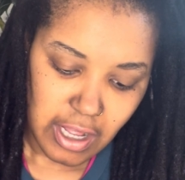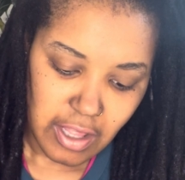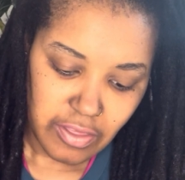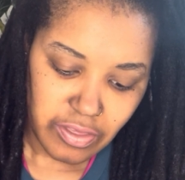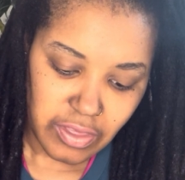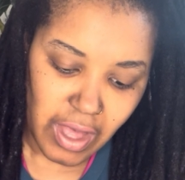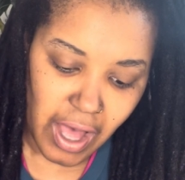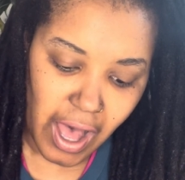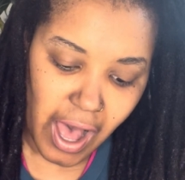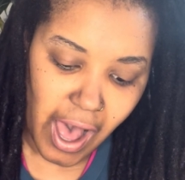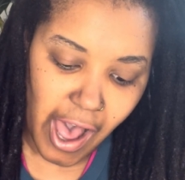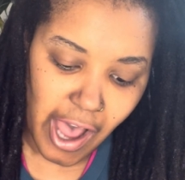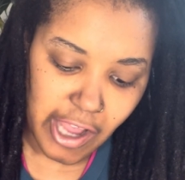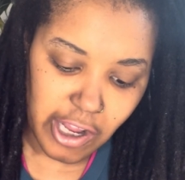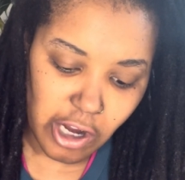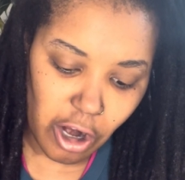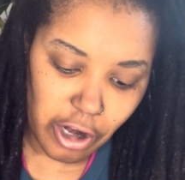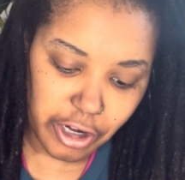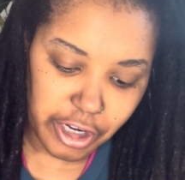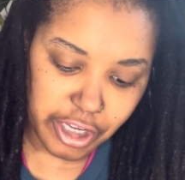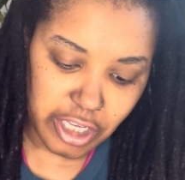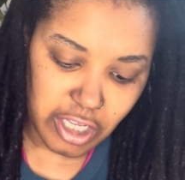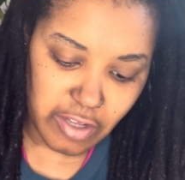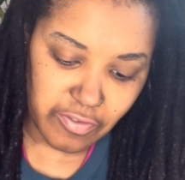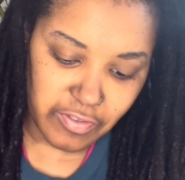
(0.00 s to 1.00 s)
The
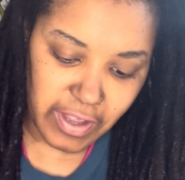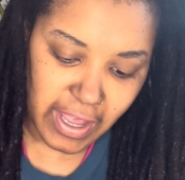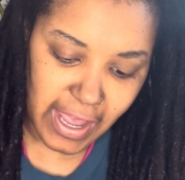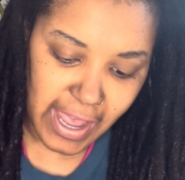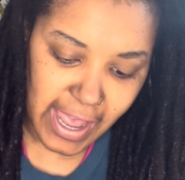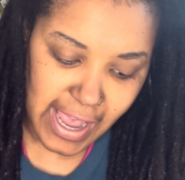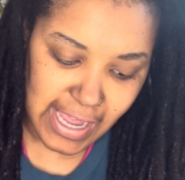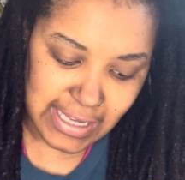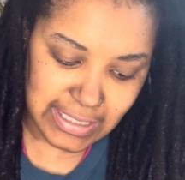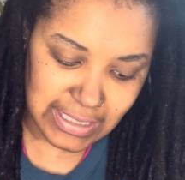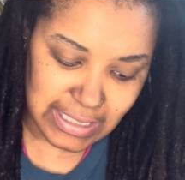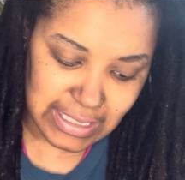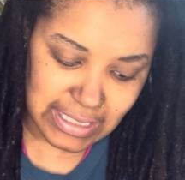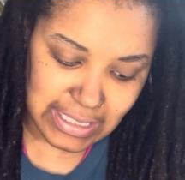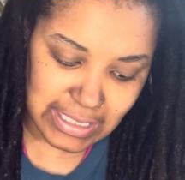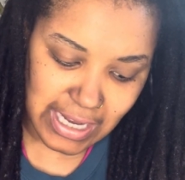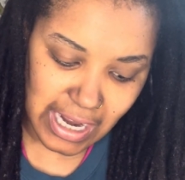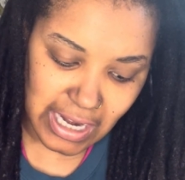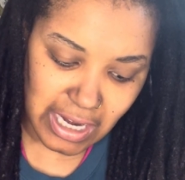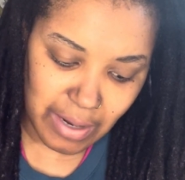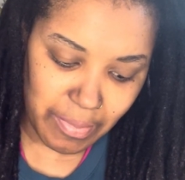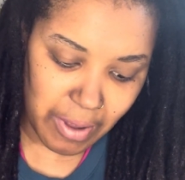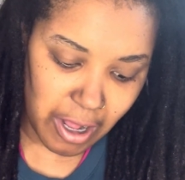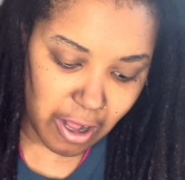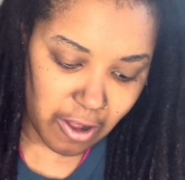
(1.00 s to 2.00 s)
hierarchy of caste is not
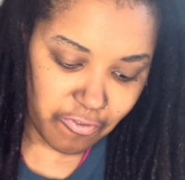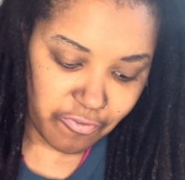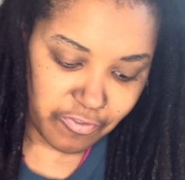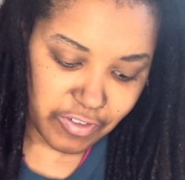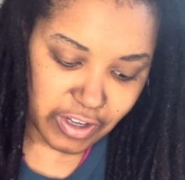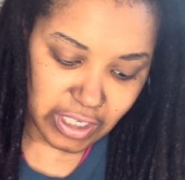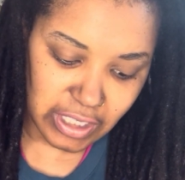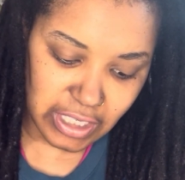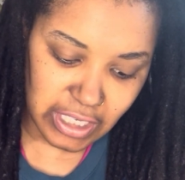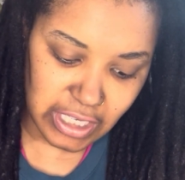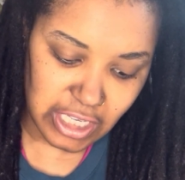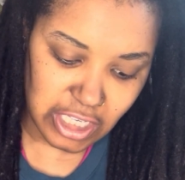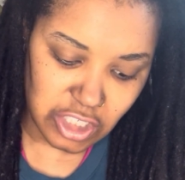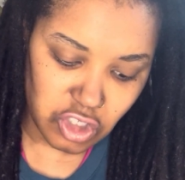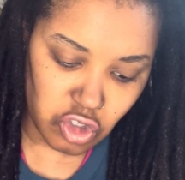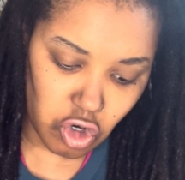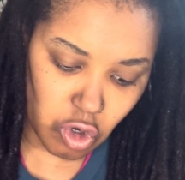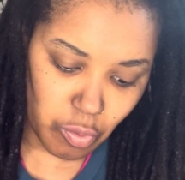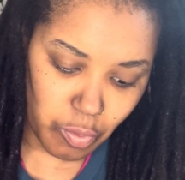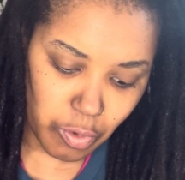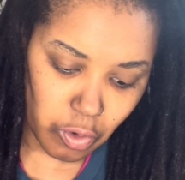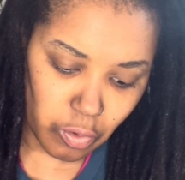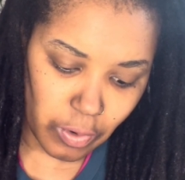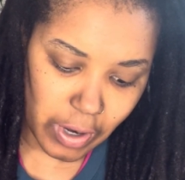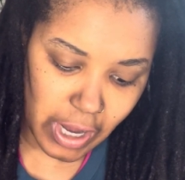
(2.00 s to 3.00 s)
about feelings or
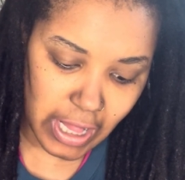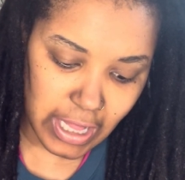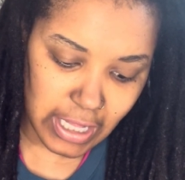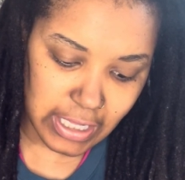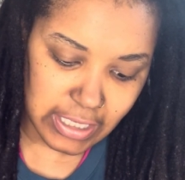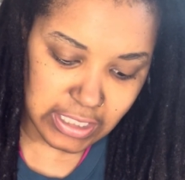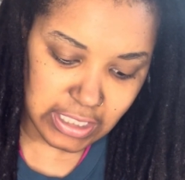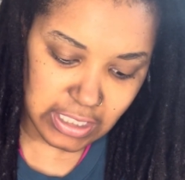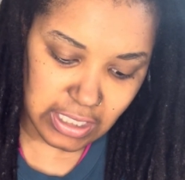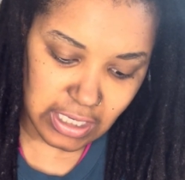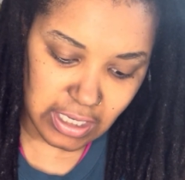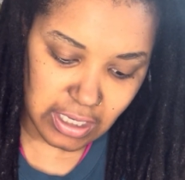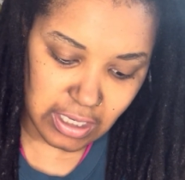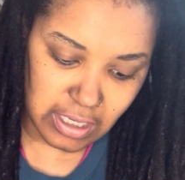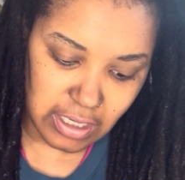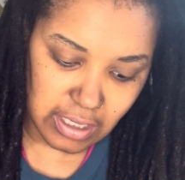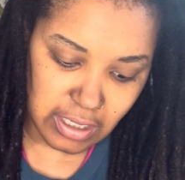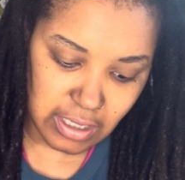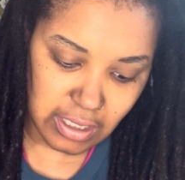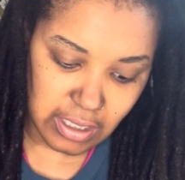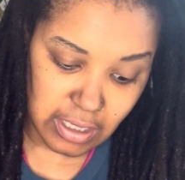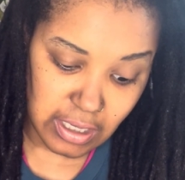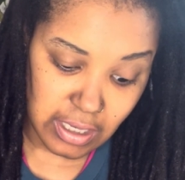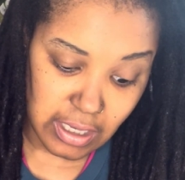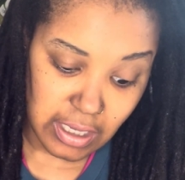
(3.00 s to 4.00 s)
morality.
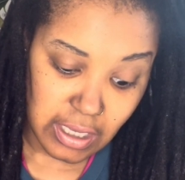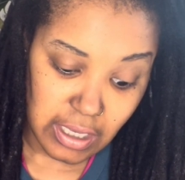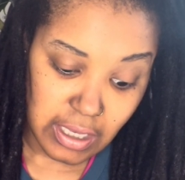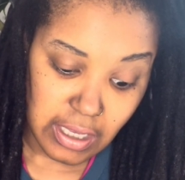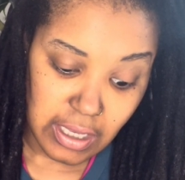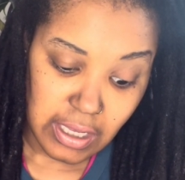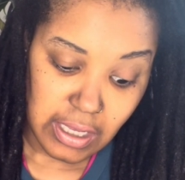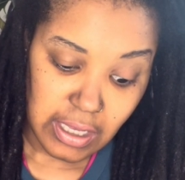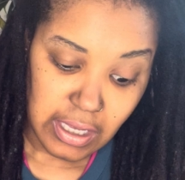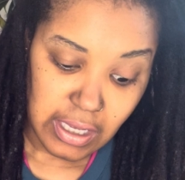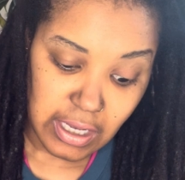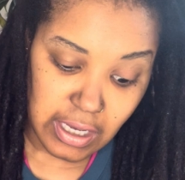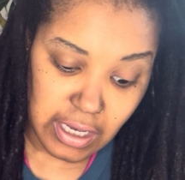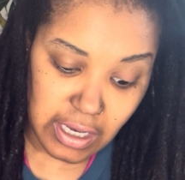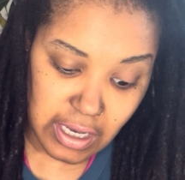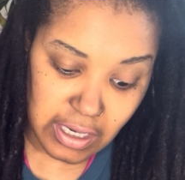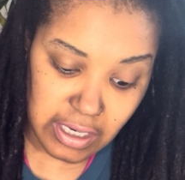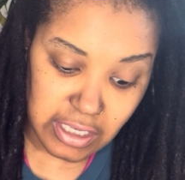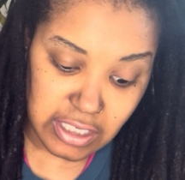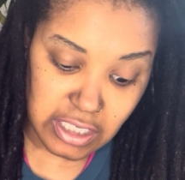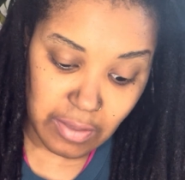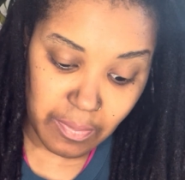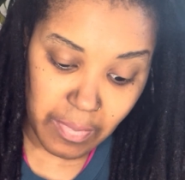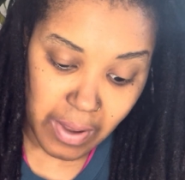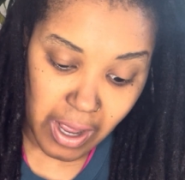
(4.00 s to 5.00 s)
It
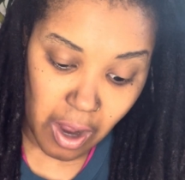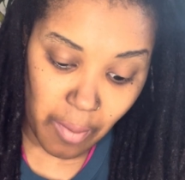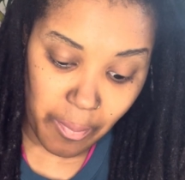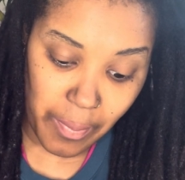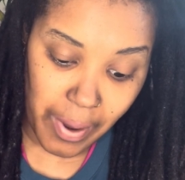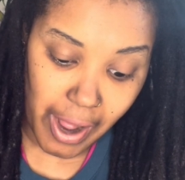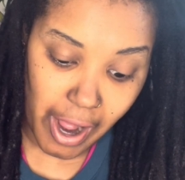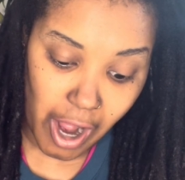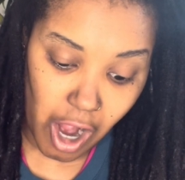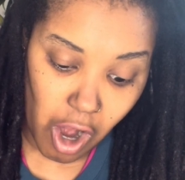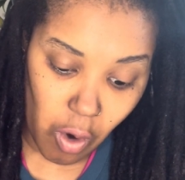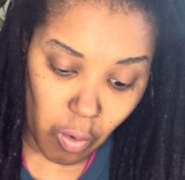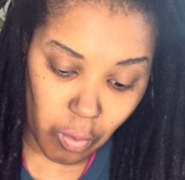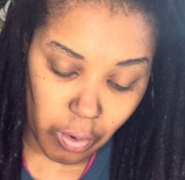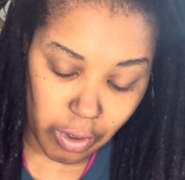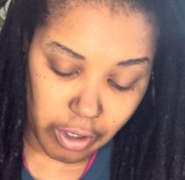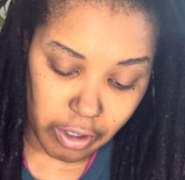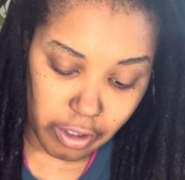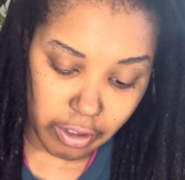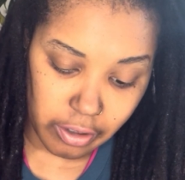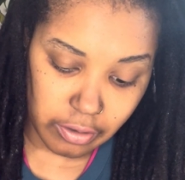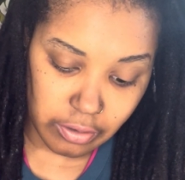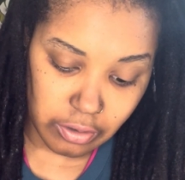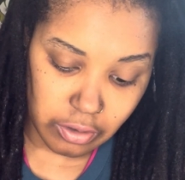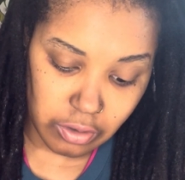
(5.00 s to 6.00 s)
is about
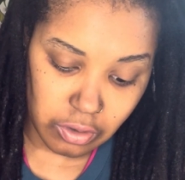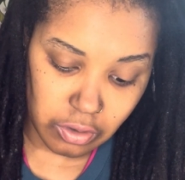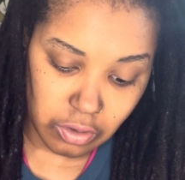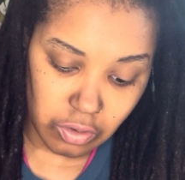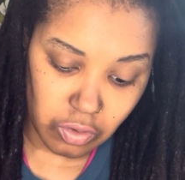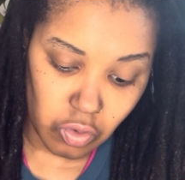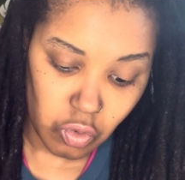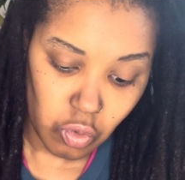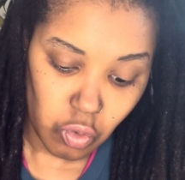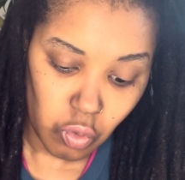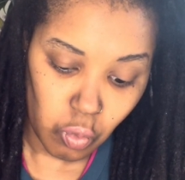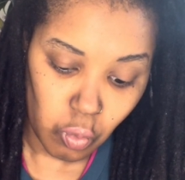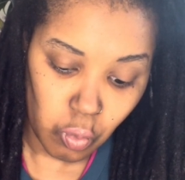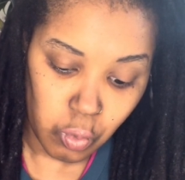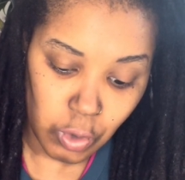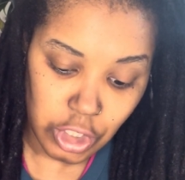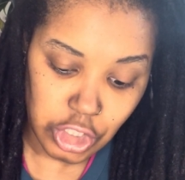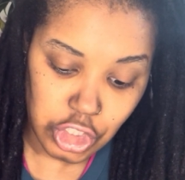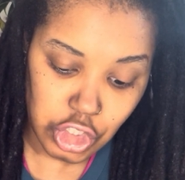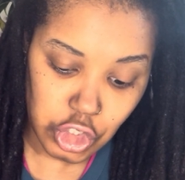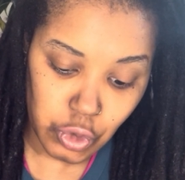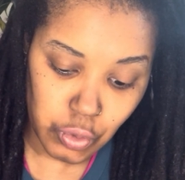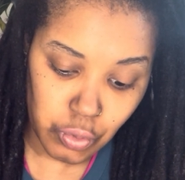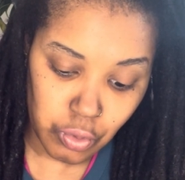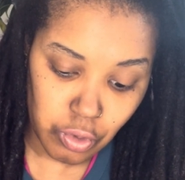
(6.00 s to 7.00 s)
power.
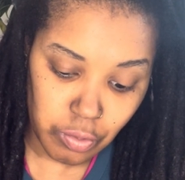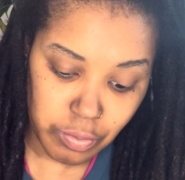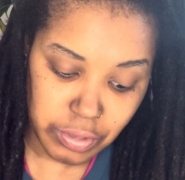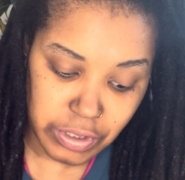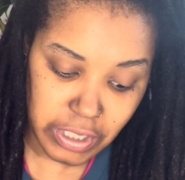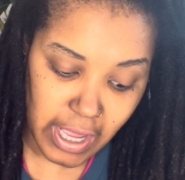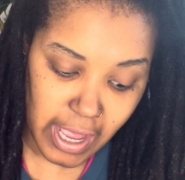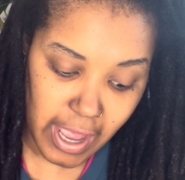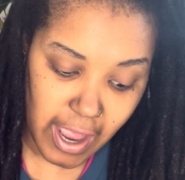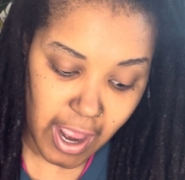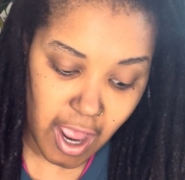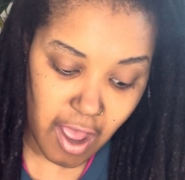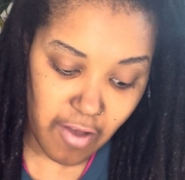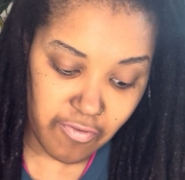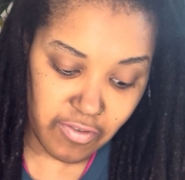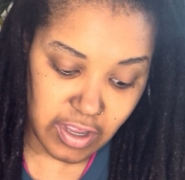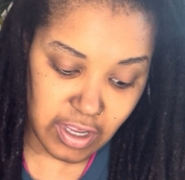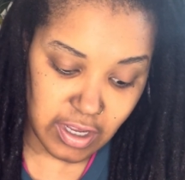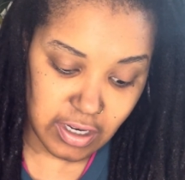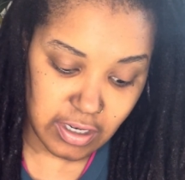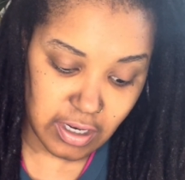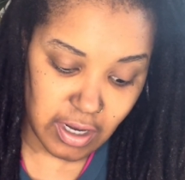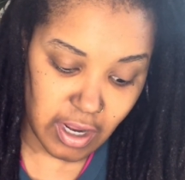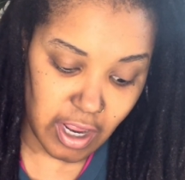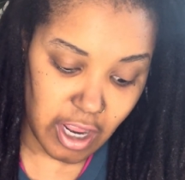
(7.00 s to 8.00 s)
Which groups have
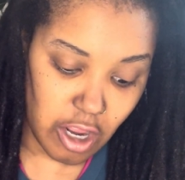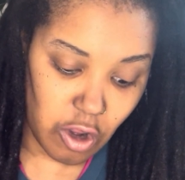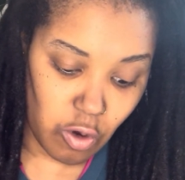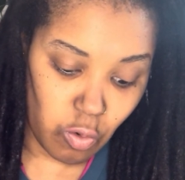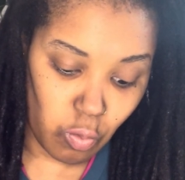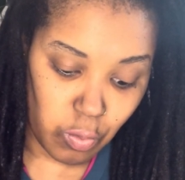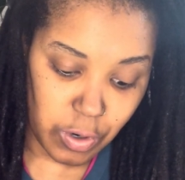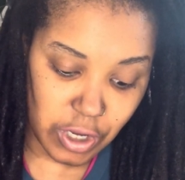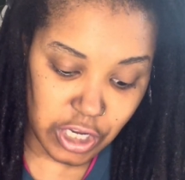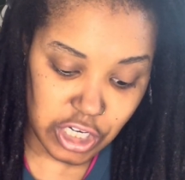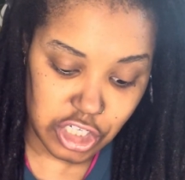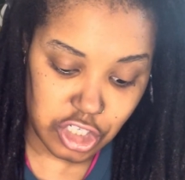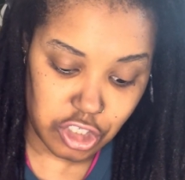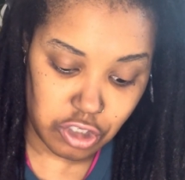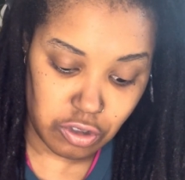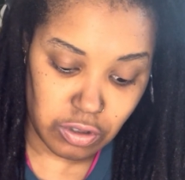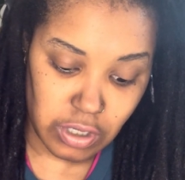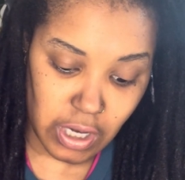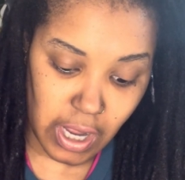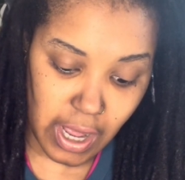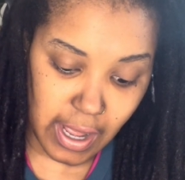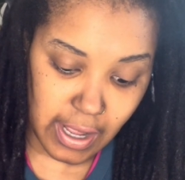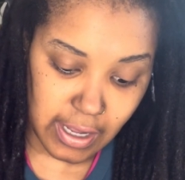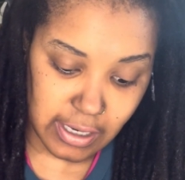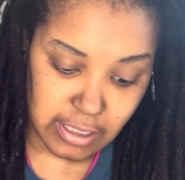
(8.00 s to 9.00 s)
it and which do
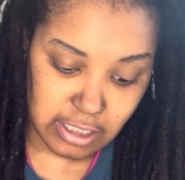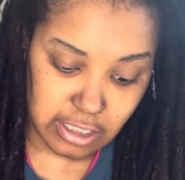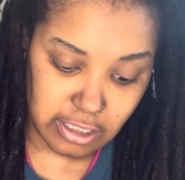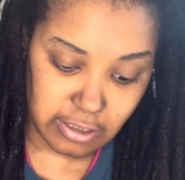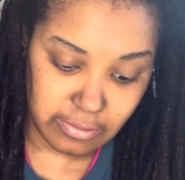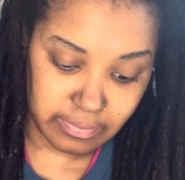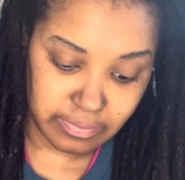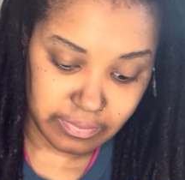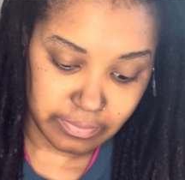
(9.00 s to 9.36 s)
not.